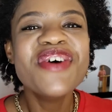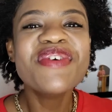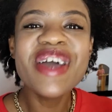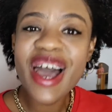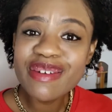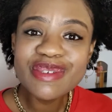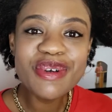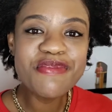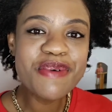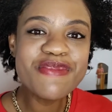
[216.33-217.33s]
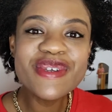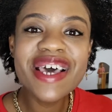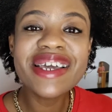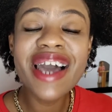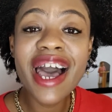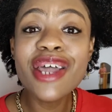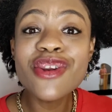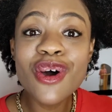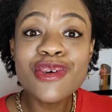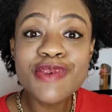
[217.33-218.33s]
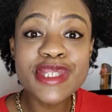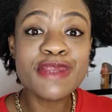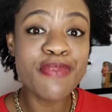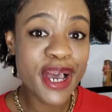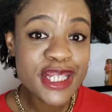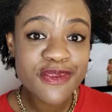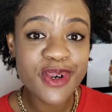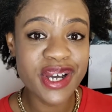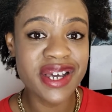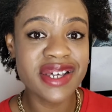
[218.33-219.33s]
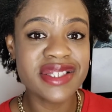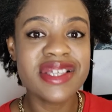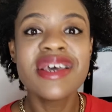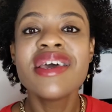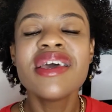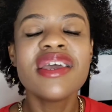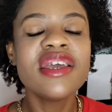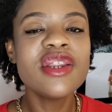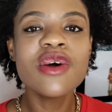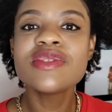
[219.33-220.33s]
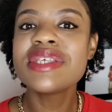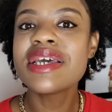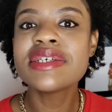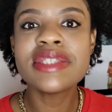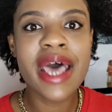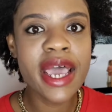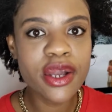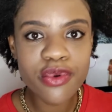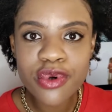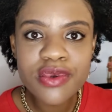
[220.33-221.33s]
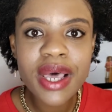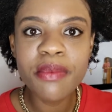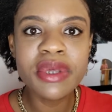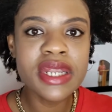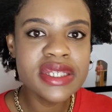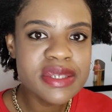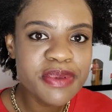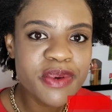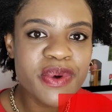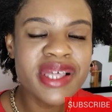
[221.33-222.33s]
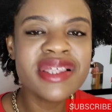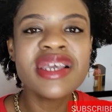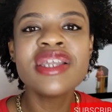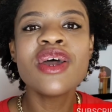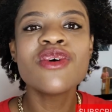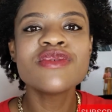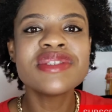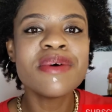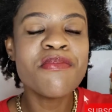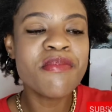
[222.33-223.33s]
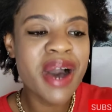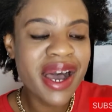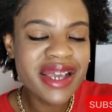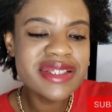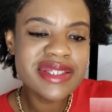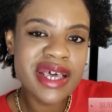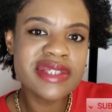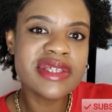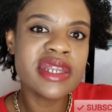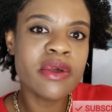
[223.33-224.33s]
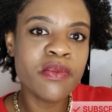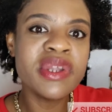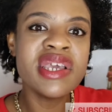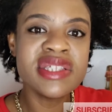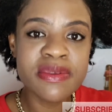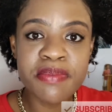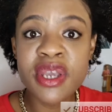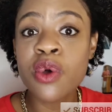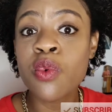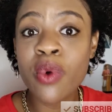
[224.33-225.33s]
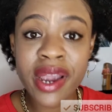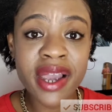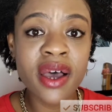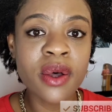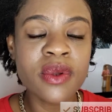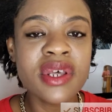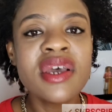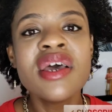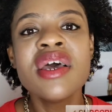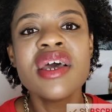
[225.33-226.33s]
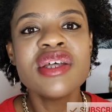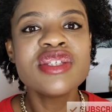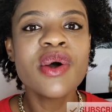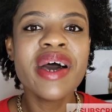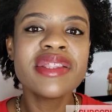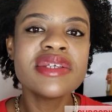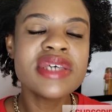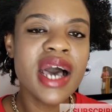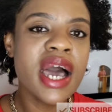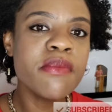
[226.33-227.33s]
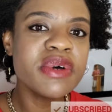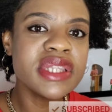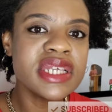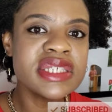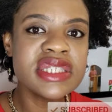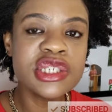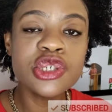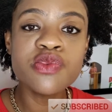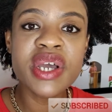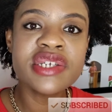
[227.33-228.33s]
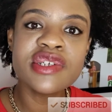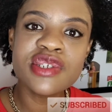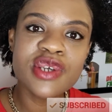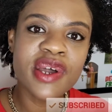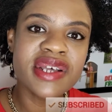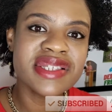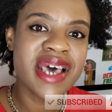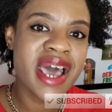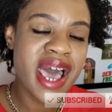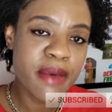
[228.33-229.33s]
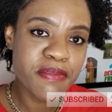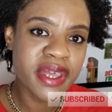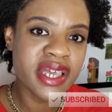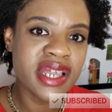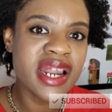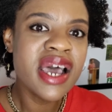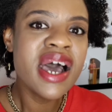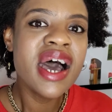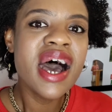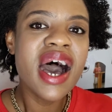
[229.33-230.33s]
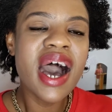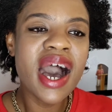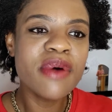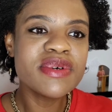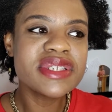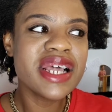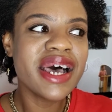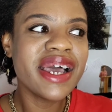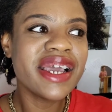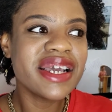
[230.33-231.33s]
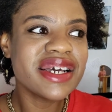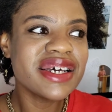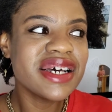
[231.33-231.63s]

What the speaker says: we have to remember that God knows what's best for us. He knows the exact crew that we need to be with. He knows the mindsets that we need to be around. And so at the time when this situation started to happen, I was like,